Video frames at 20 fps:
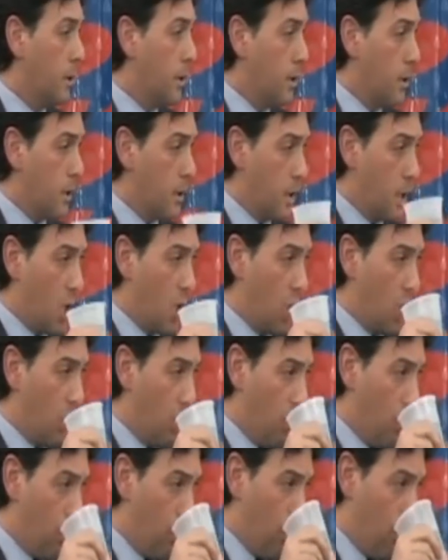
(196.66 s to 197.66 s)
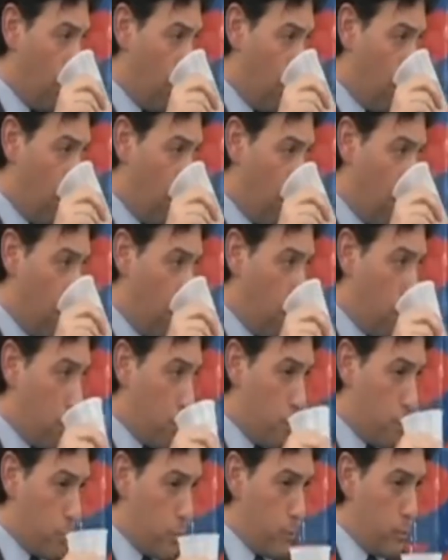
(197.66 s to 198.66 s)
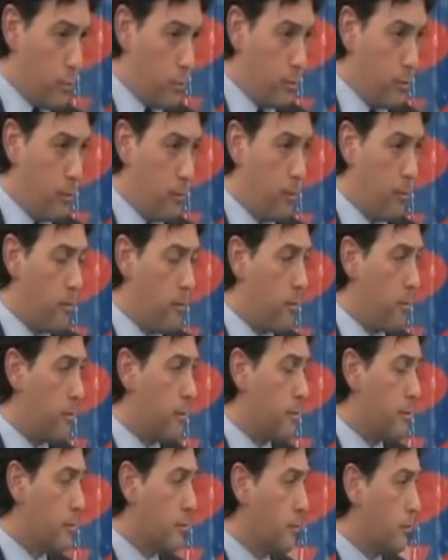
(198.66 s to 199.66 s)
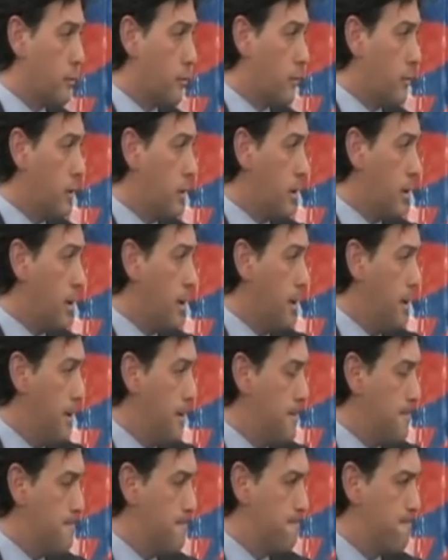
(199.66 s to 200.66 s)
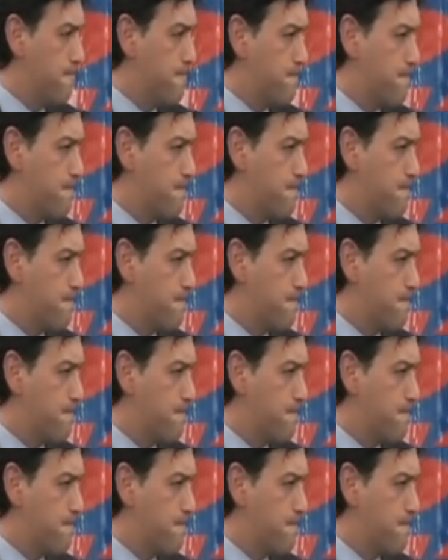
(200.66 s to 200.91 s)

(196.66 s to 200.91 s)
Um, next question. I've heard that there was a Supreme Court